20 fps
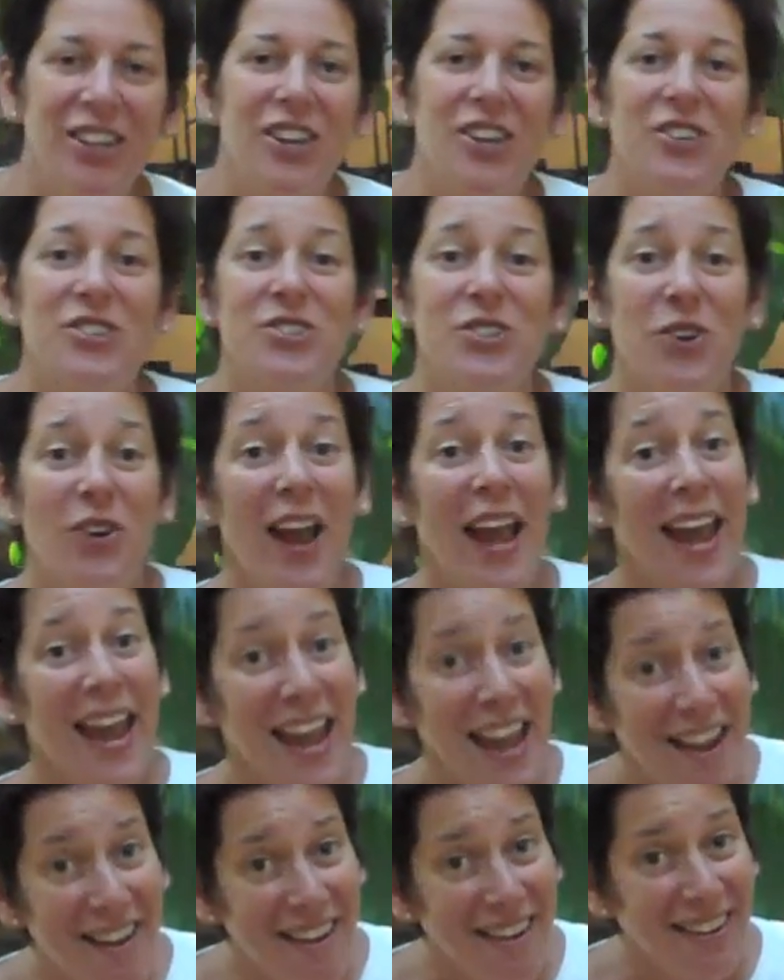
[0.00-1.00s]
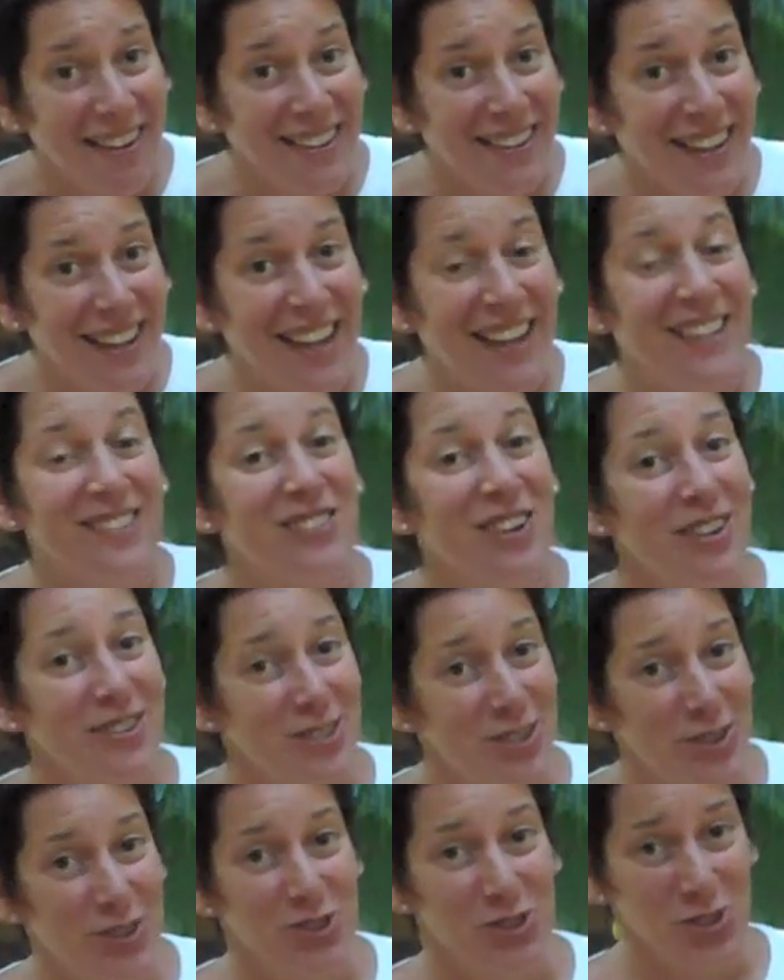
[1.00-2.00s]
So, and it's
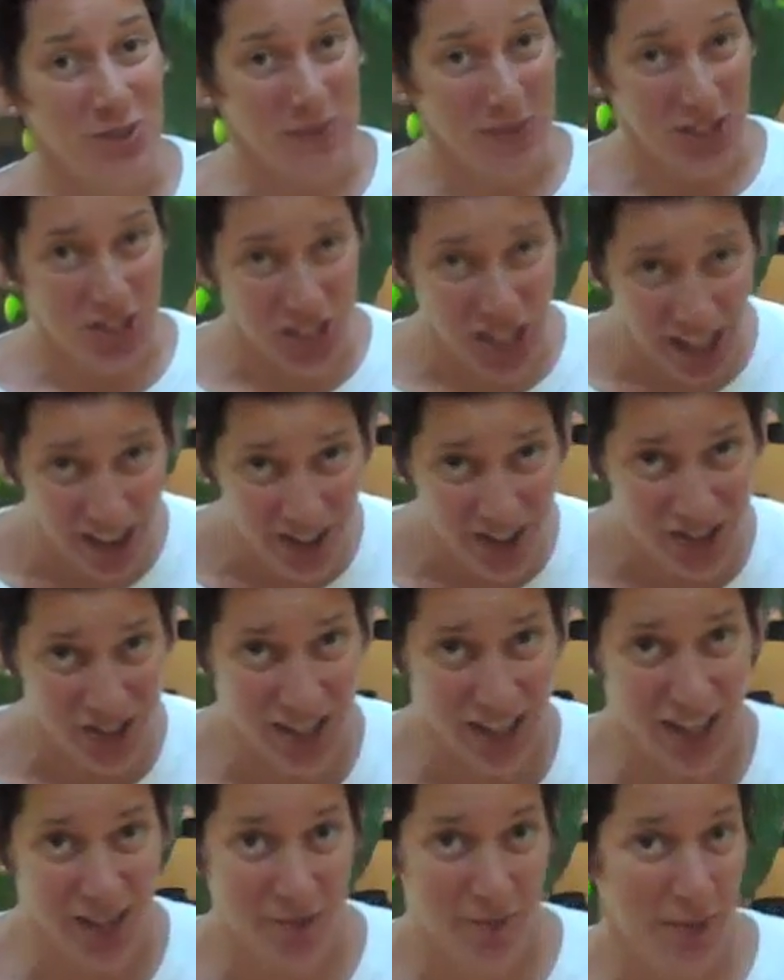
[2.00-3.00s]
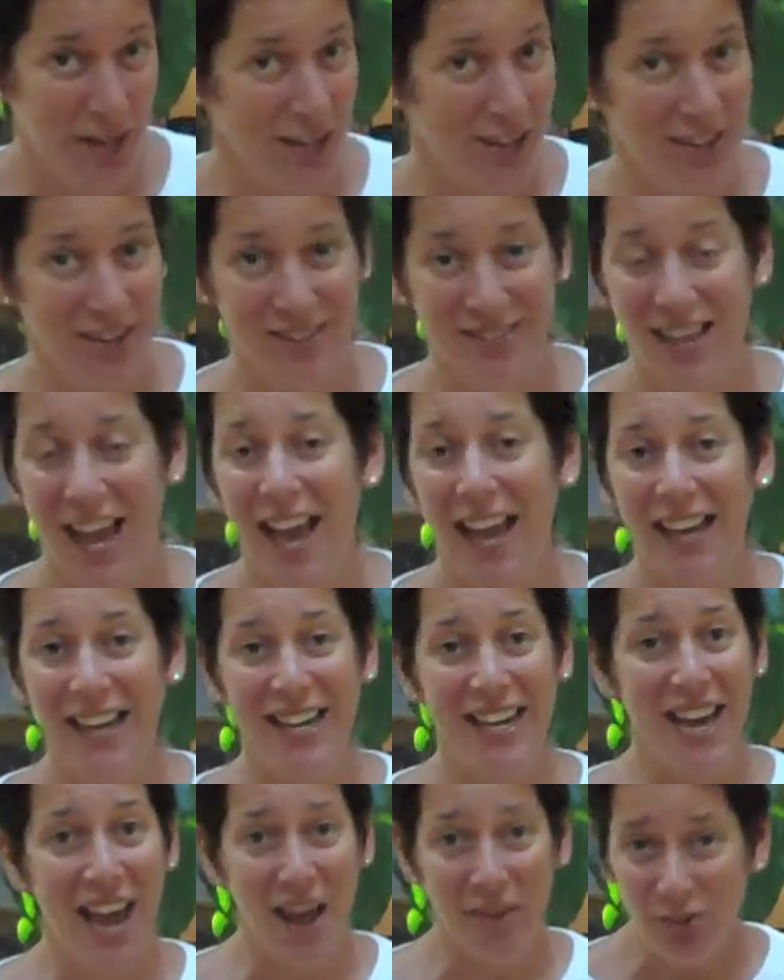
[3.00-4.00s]
also extremely challenging because I
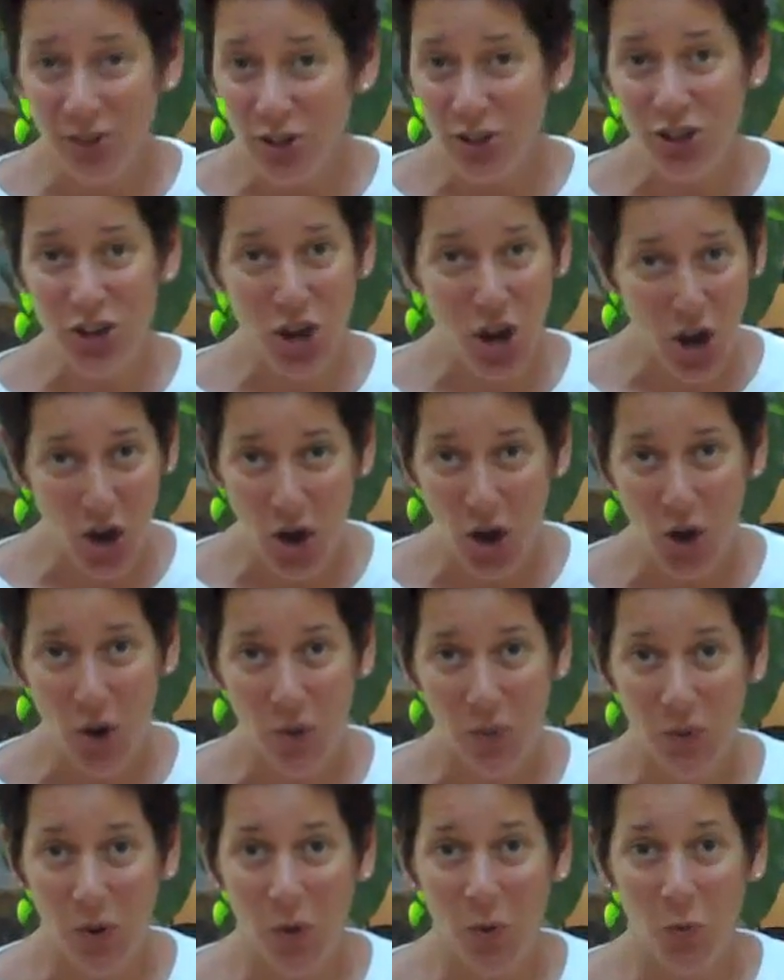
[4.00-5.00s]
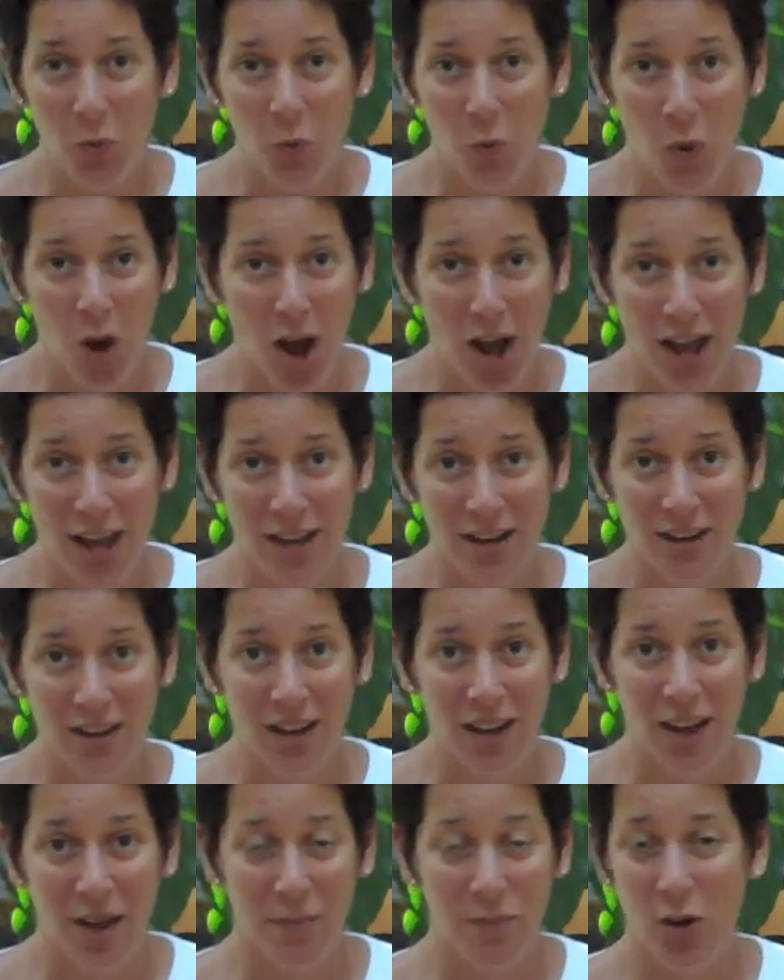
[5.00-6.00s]
never know what
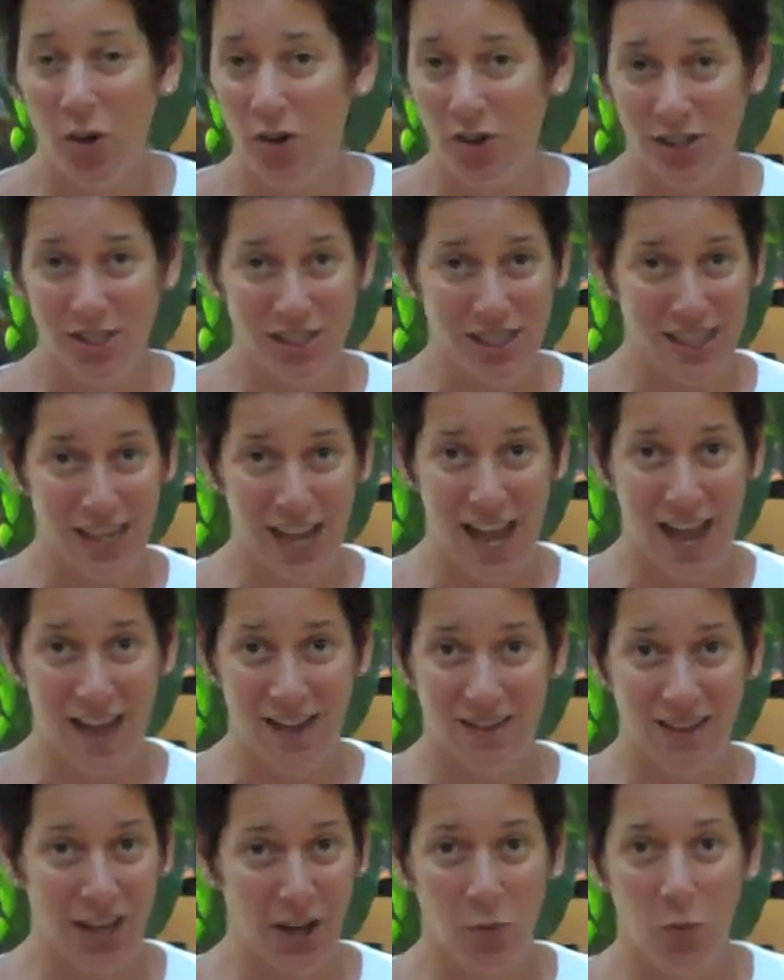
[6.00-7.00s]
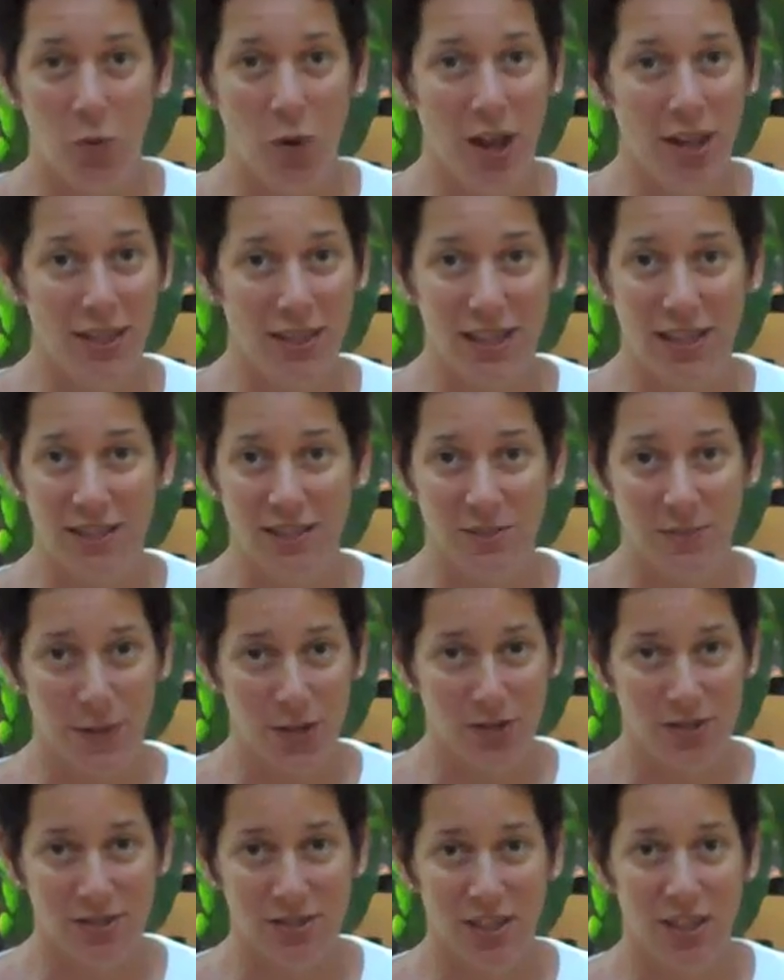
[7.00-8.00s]
I'm going to get, like what the
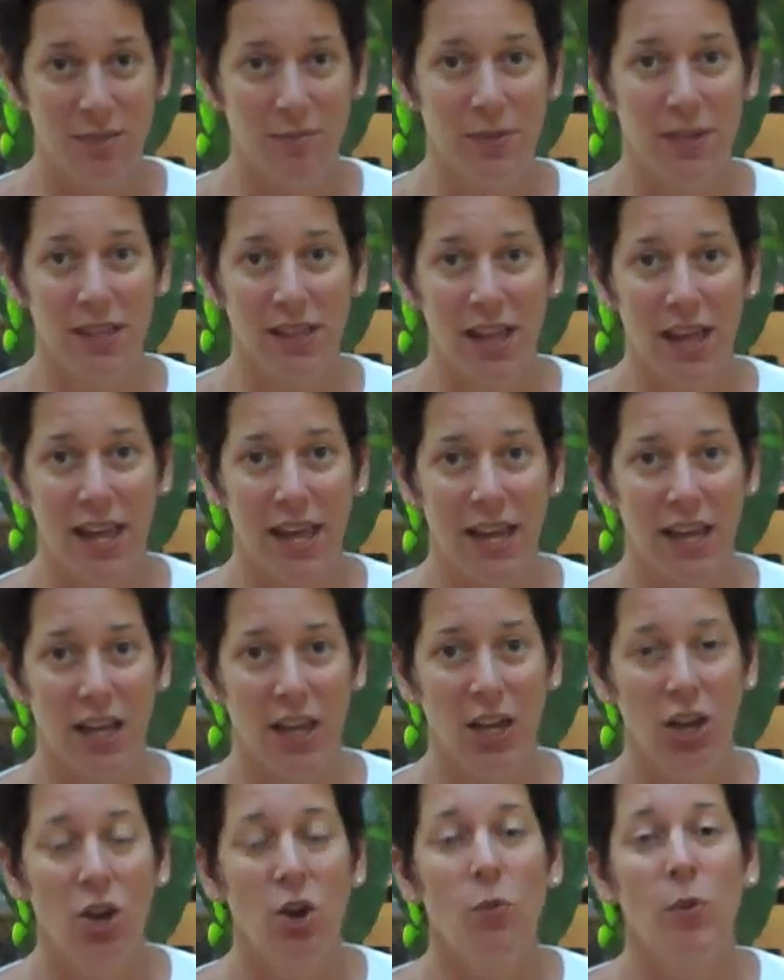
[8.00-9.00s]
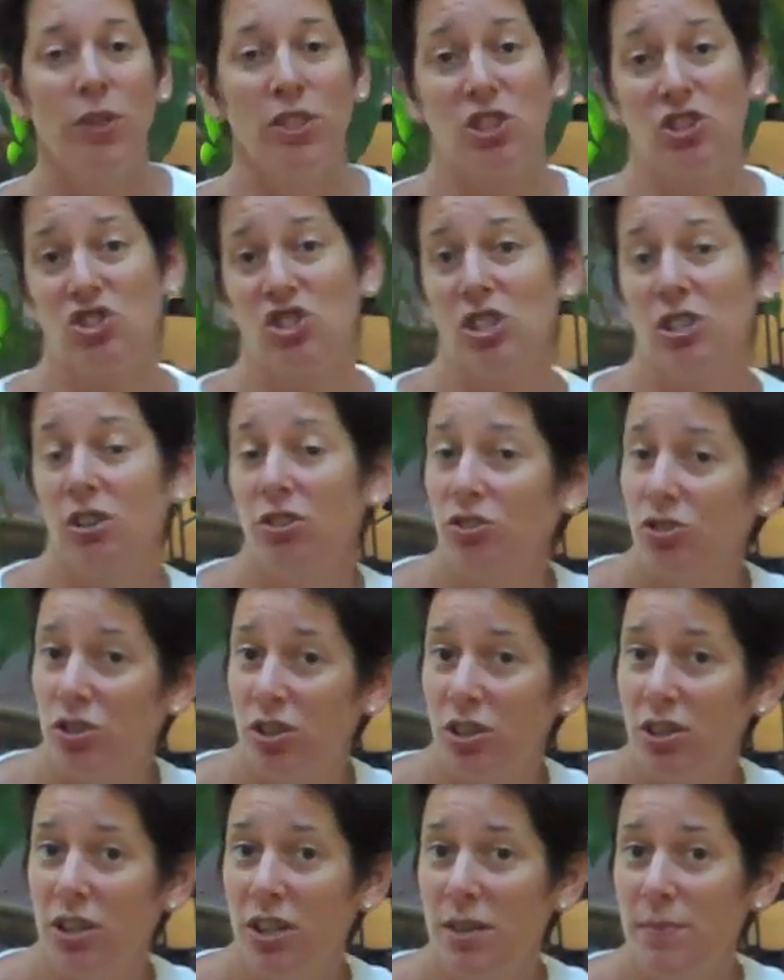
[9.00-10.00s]
experience is going to be like, what the children
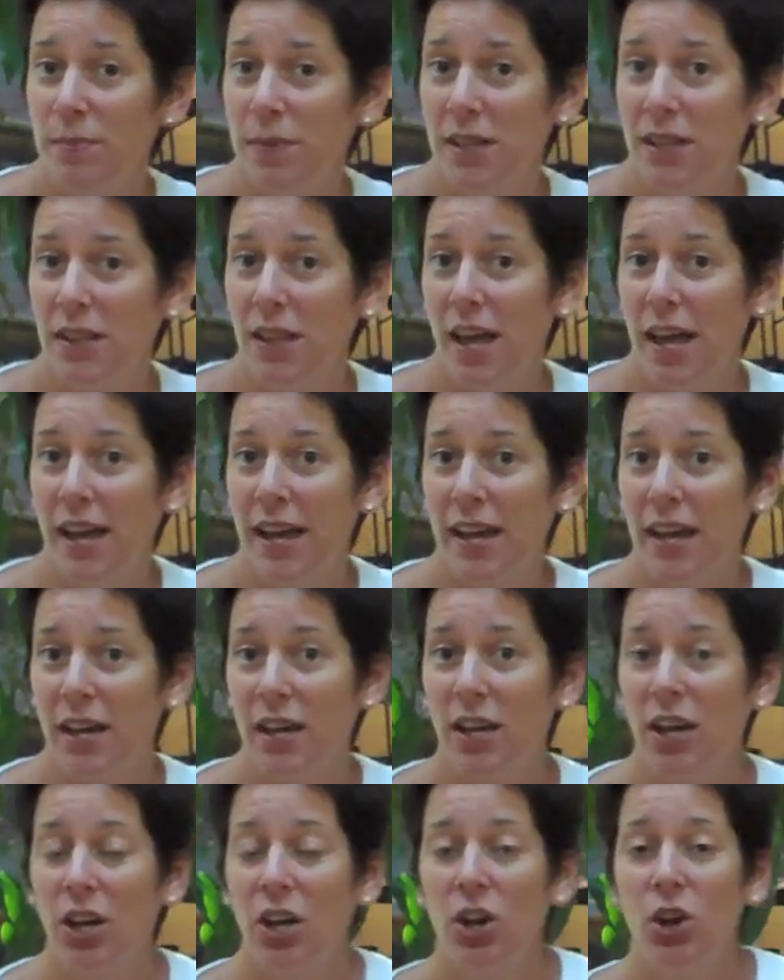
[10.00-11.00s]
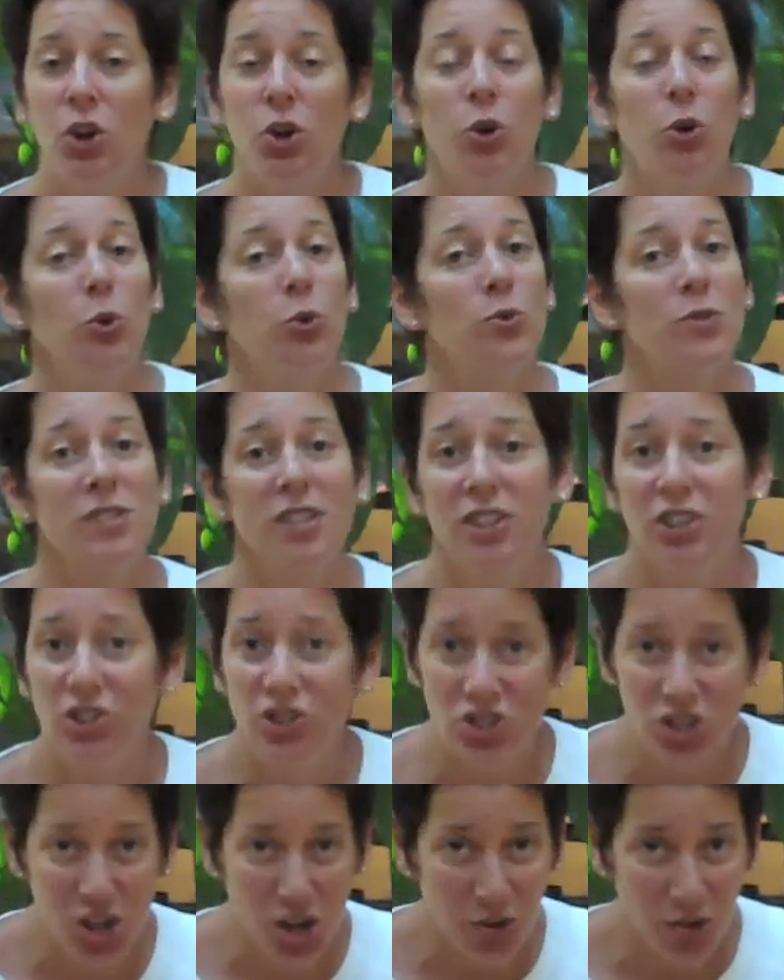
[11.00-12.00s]
are going to be like, who's going to
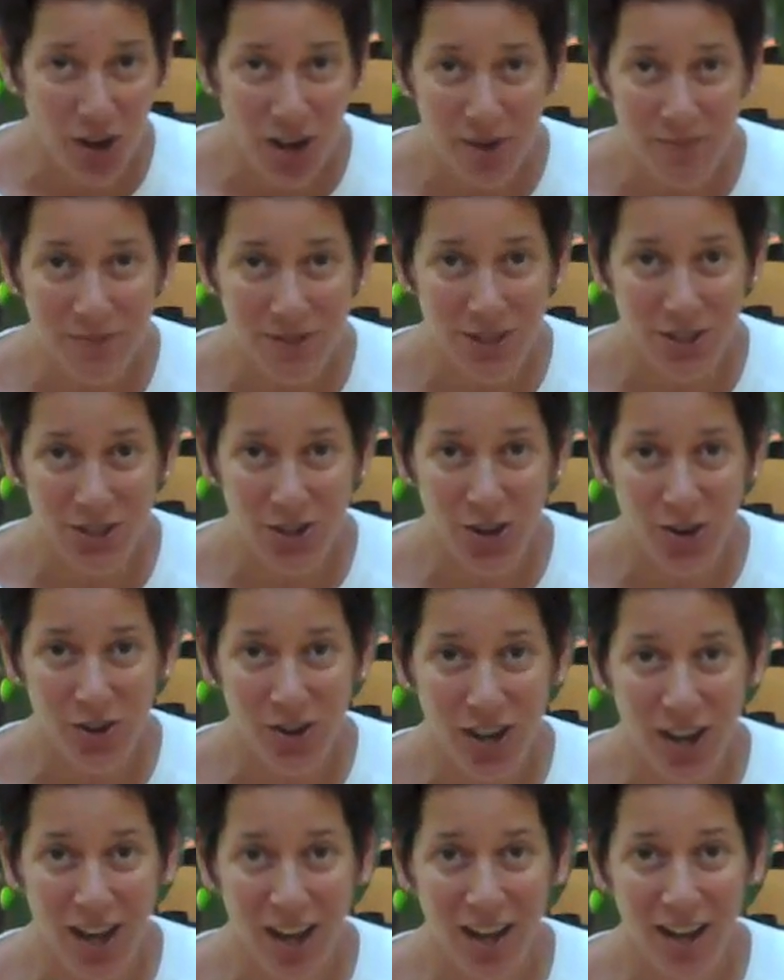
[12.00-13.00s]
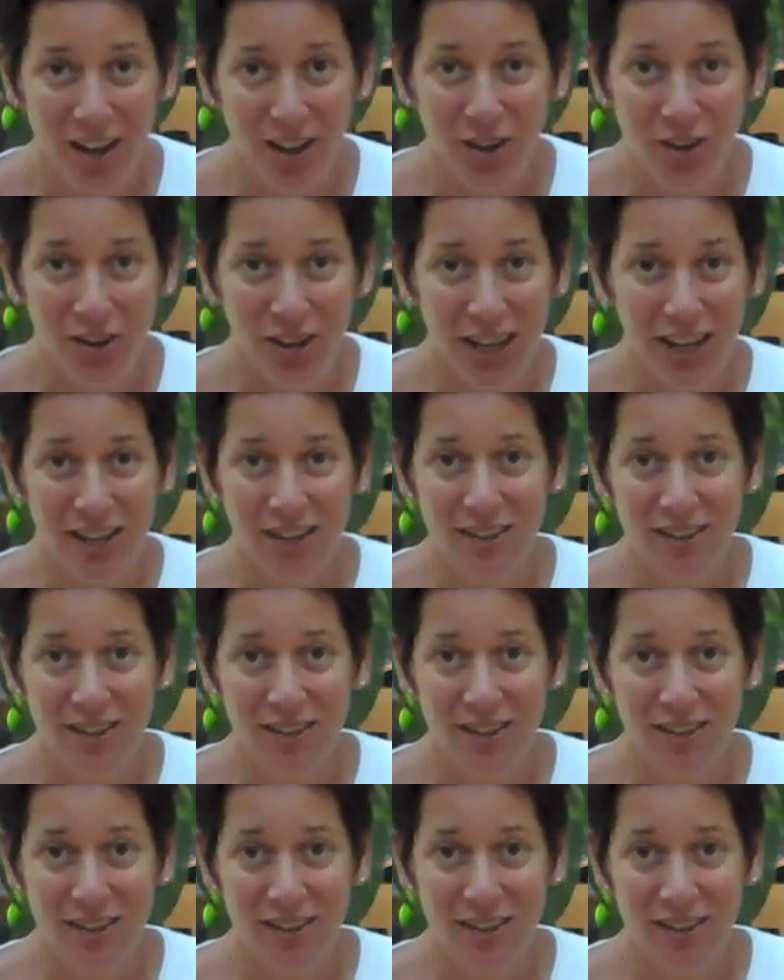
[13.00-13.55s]
show up to yoga, okay,